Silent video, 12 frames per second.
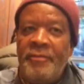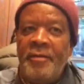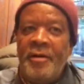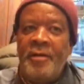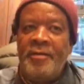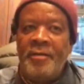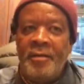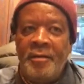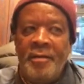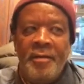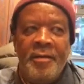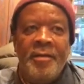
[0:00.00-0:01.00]
it for us.
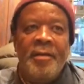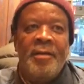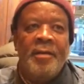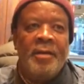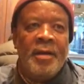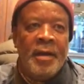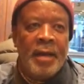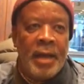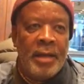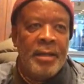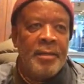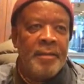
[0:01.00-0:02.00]

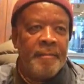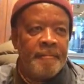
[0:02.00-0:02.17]
And,